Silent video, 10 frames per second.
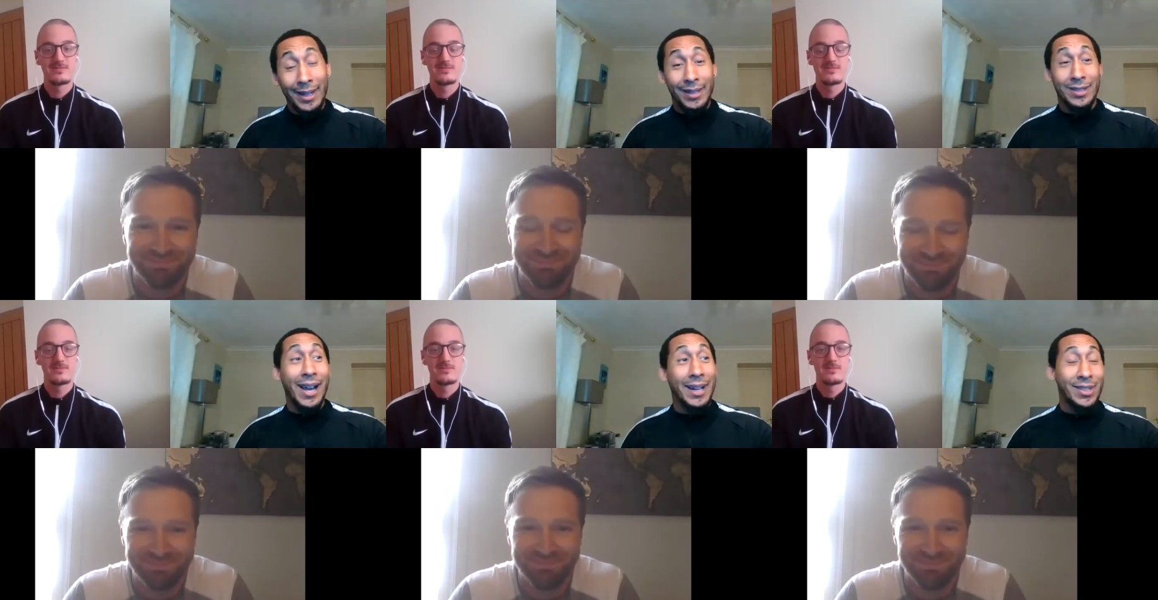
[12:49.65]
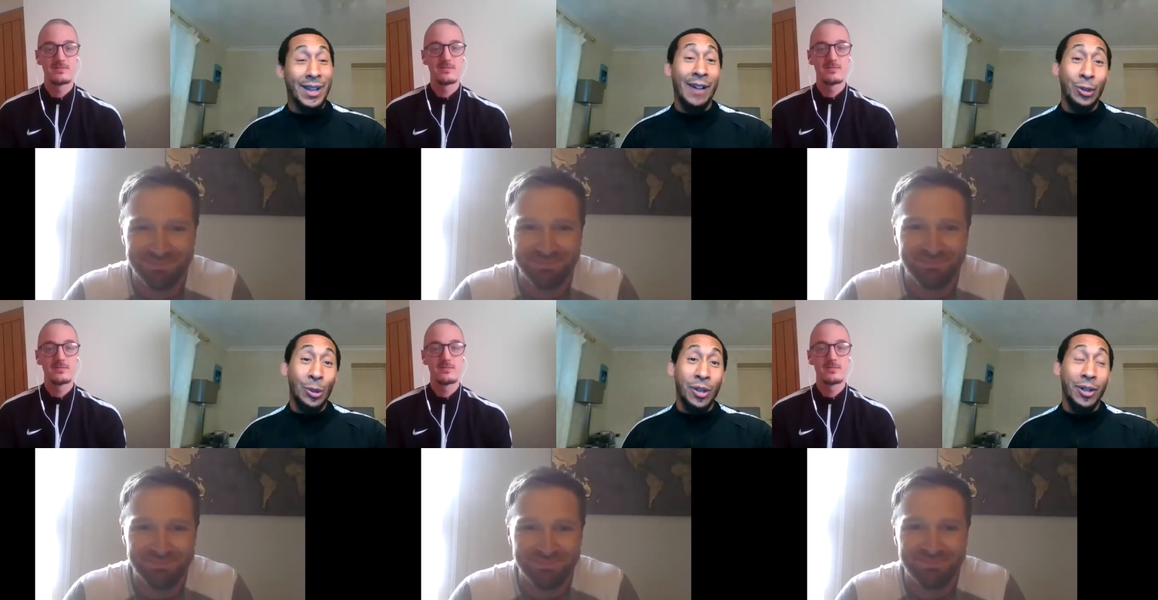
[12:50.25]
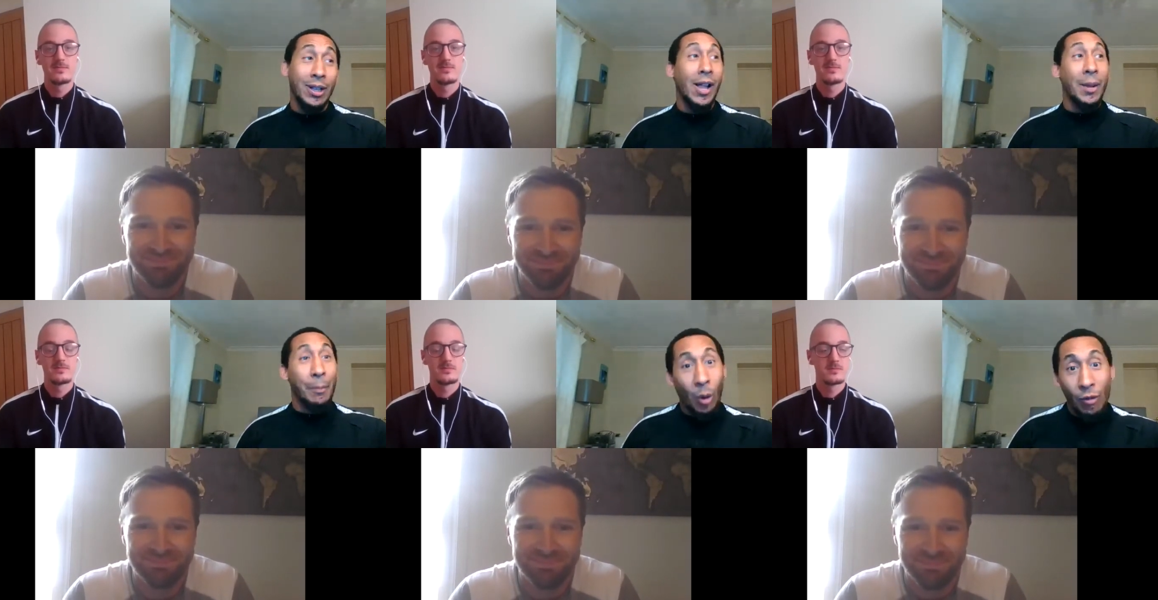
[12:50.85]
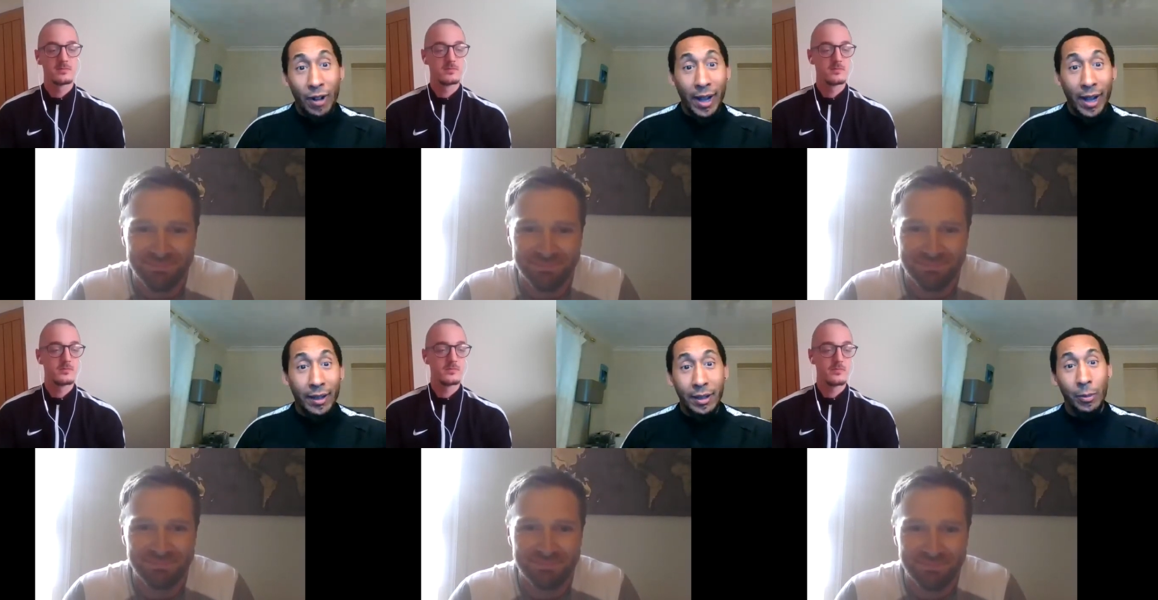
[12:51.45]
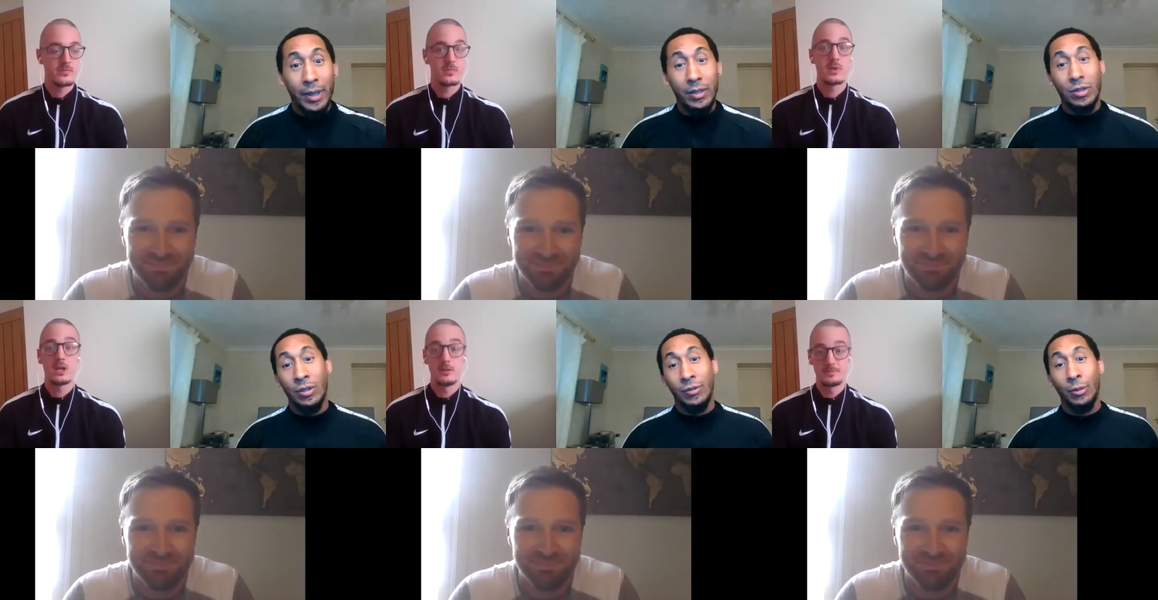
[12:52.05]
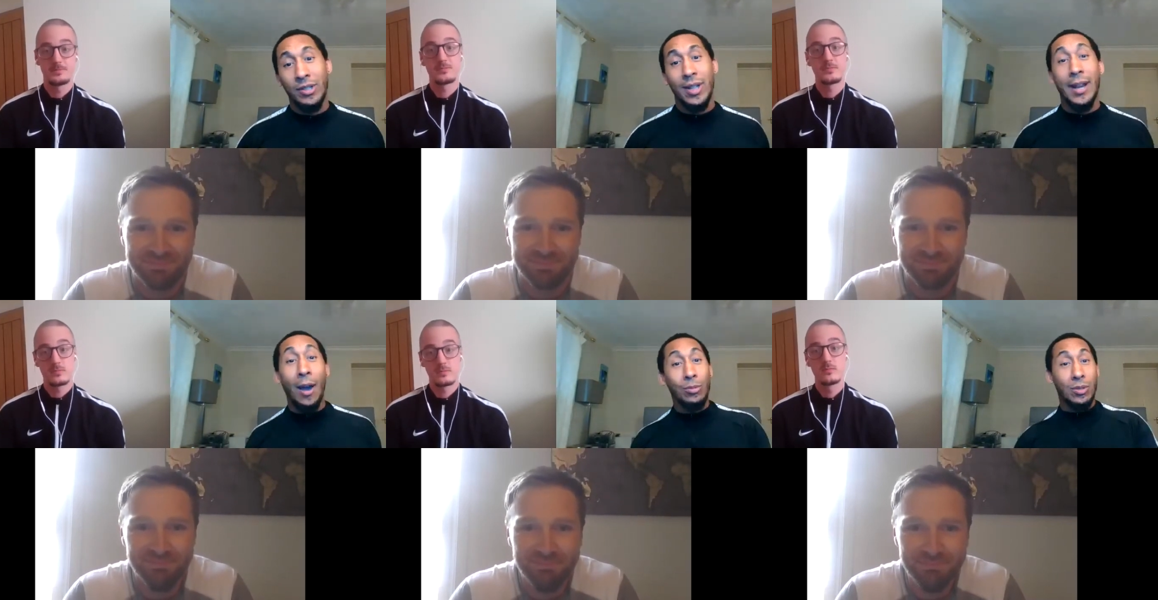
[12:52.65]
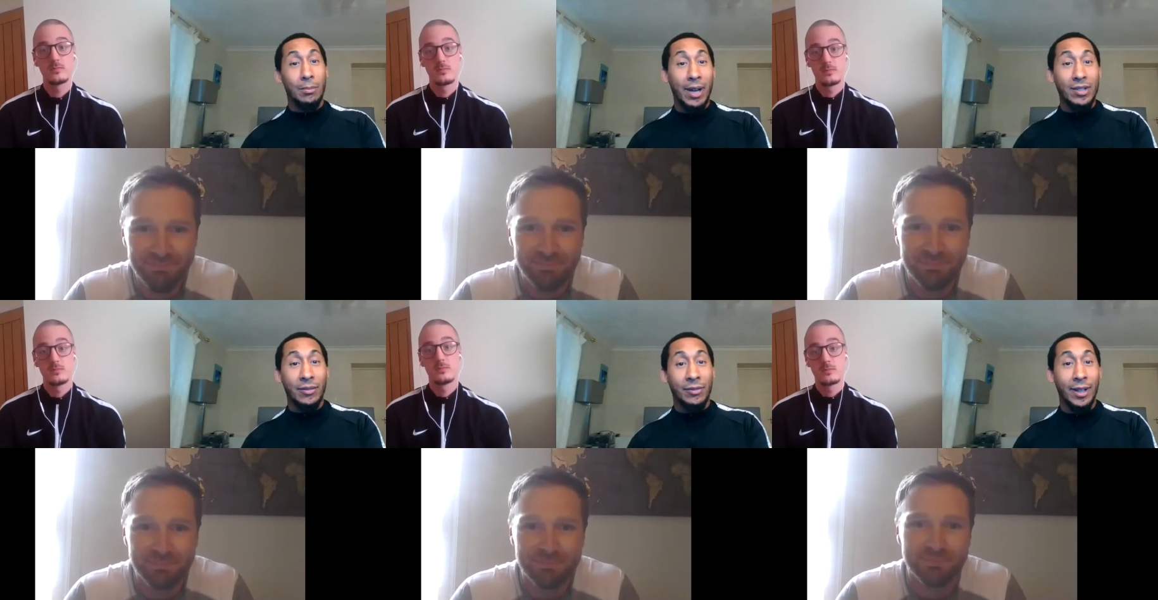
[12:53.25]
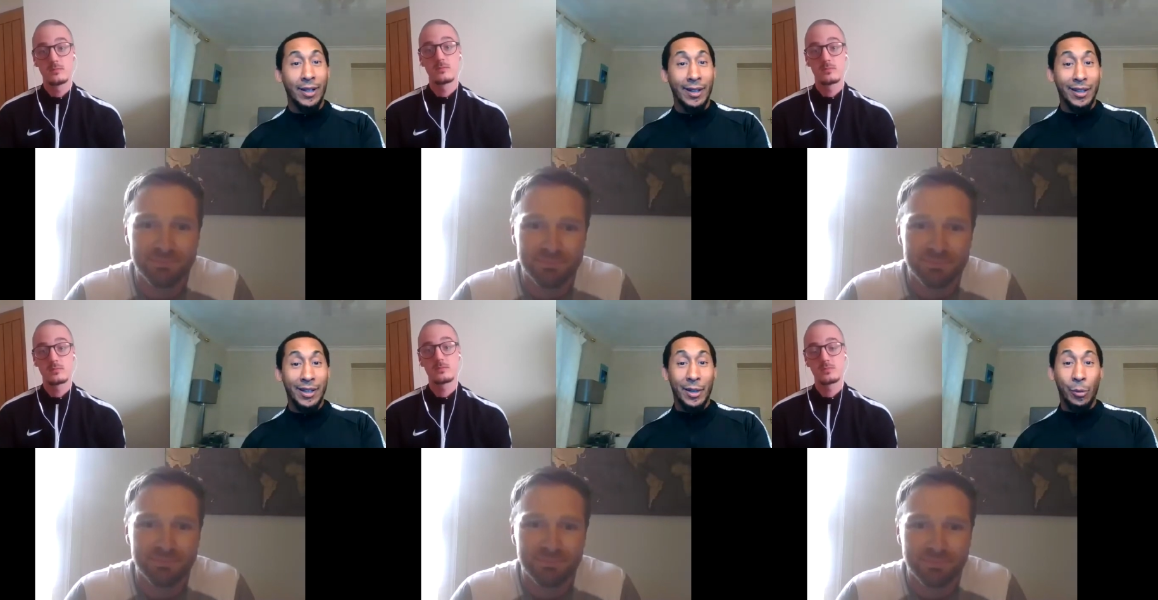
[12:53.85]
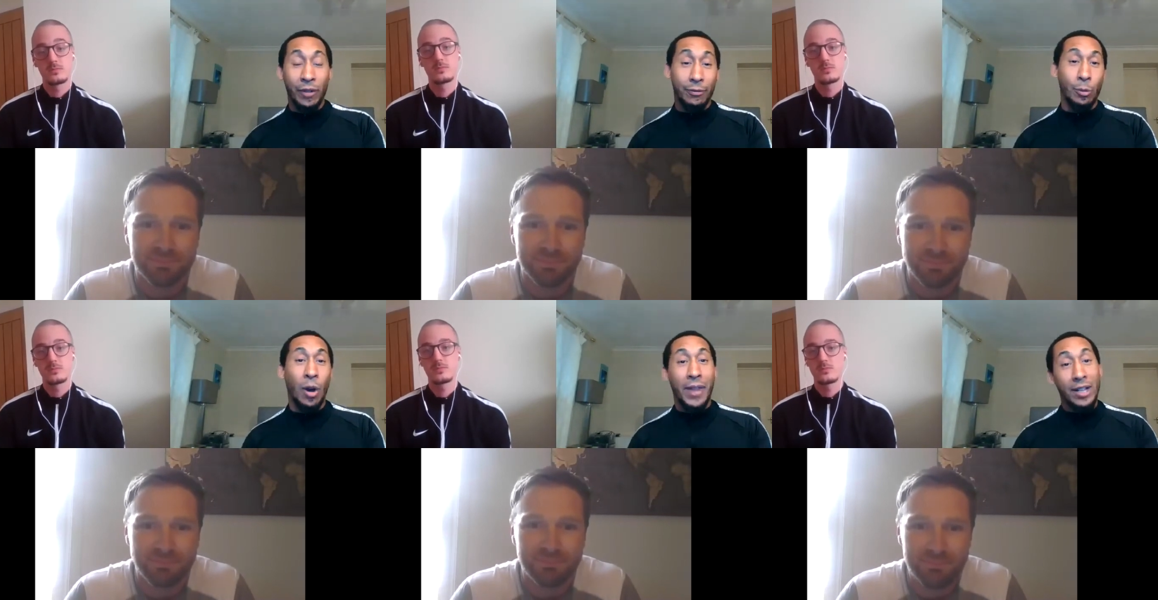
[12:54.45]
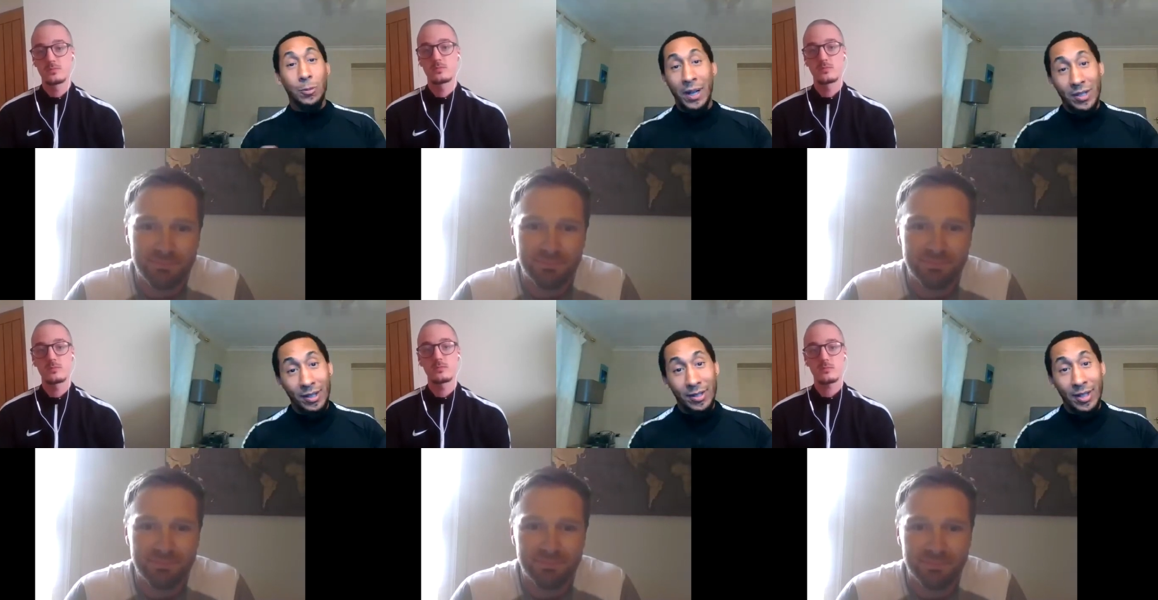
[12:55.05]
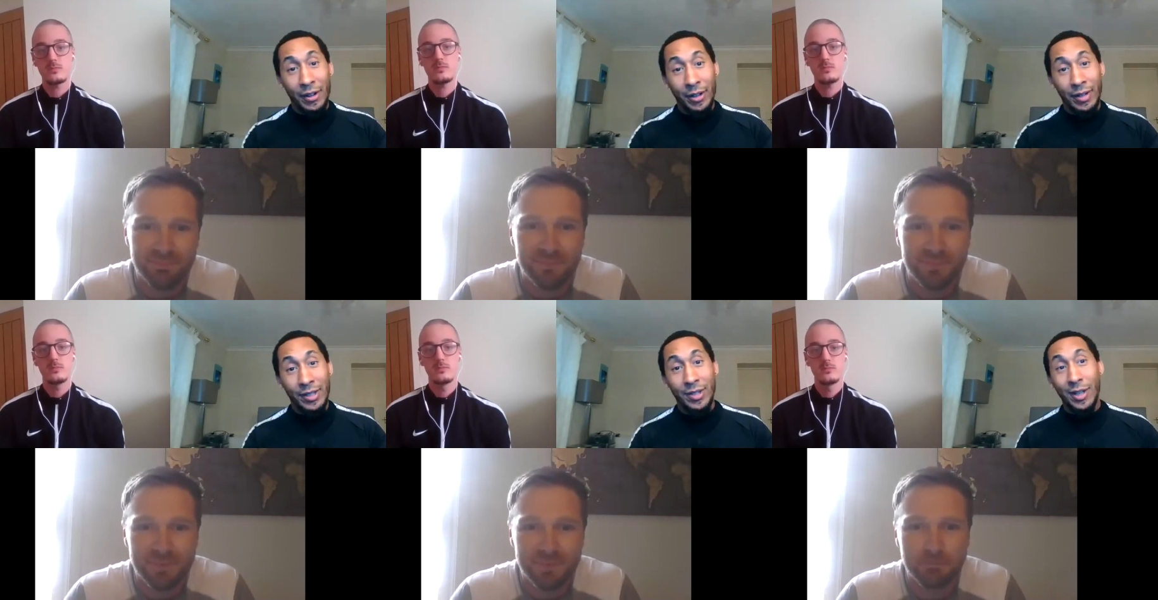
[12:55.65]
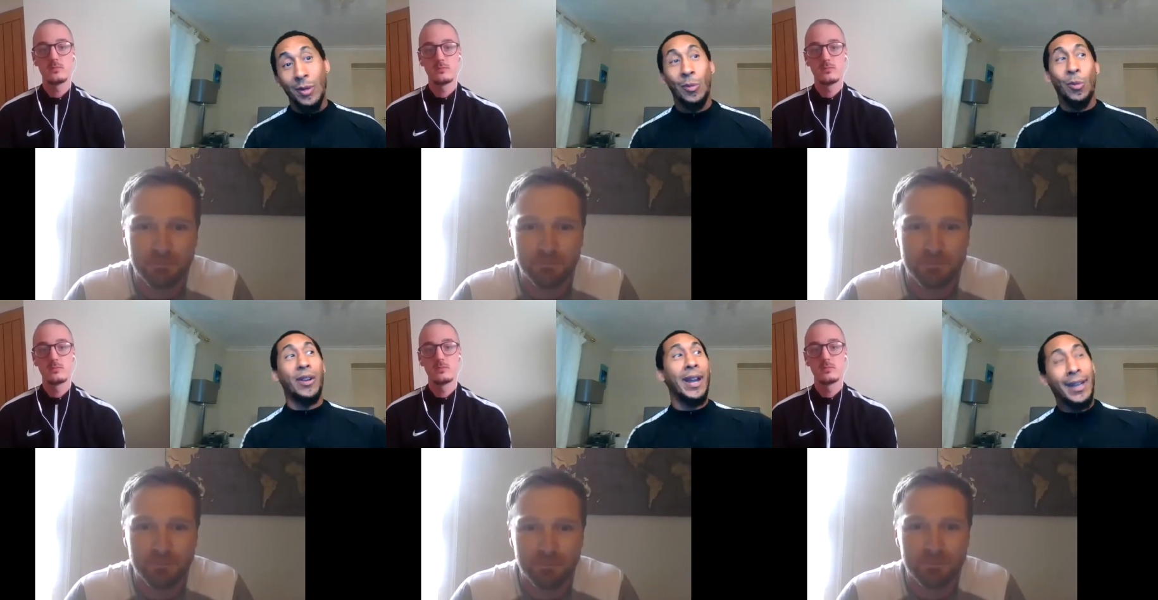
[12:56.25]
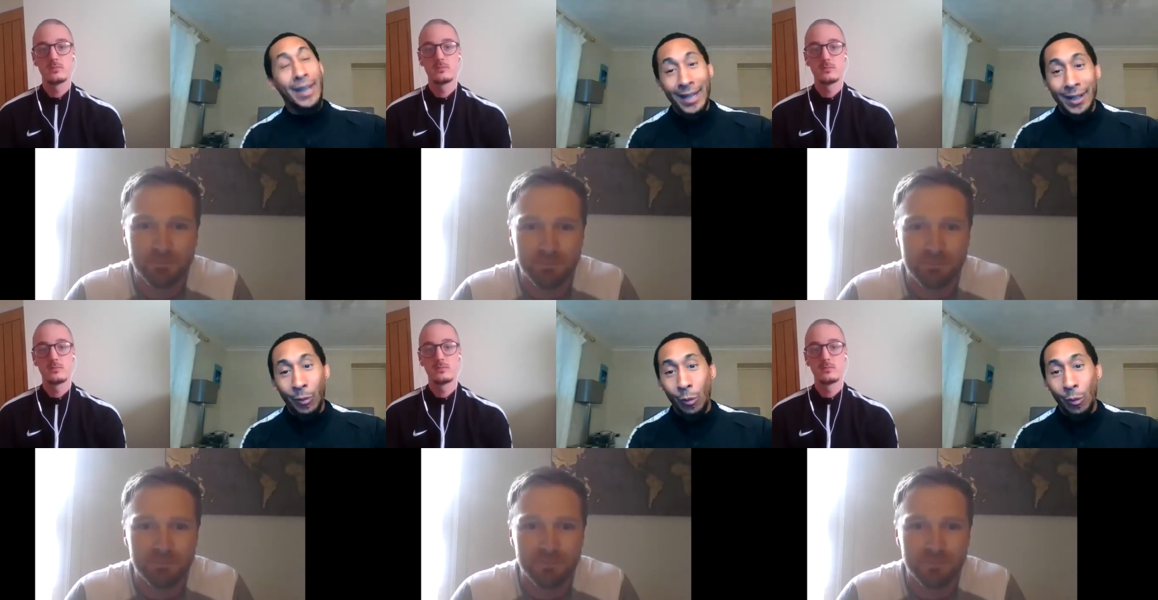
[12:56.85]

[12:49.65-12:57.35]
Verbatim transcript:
Speaker 1: They're starting to have a look at client profiling a little bit and stuff, which then helps them massively with what their specialist area is, what they're keen